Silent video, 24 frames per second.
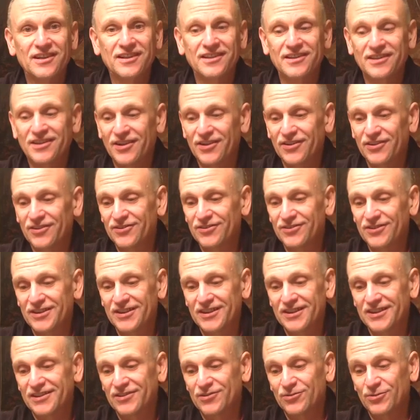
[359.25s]
another
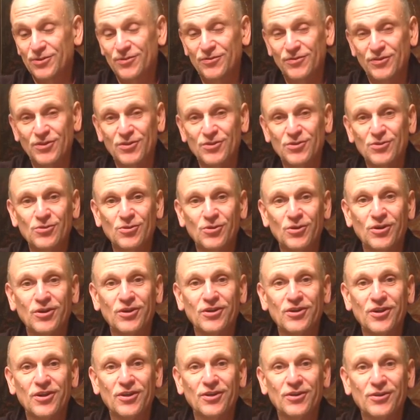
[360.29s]
review or
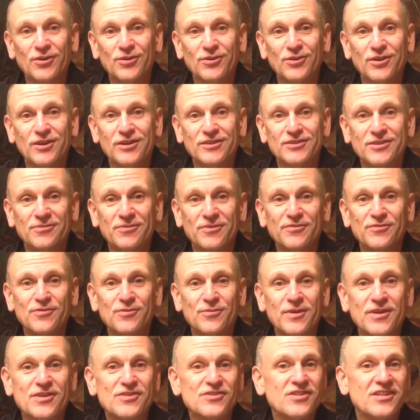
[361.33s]
another uh, some
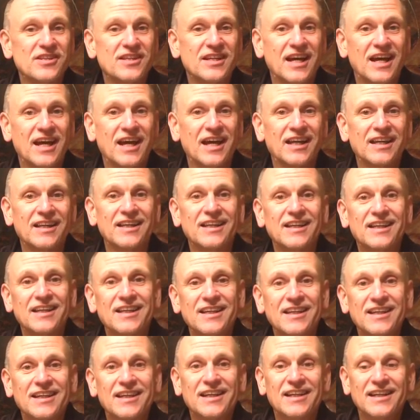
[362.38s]
information on
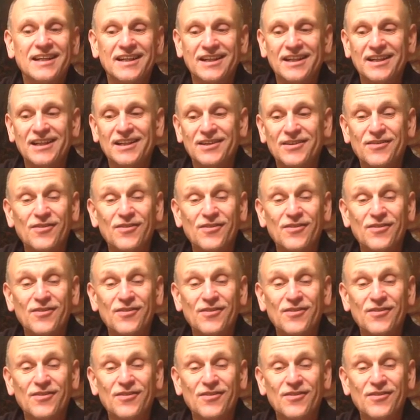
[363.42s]
uh,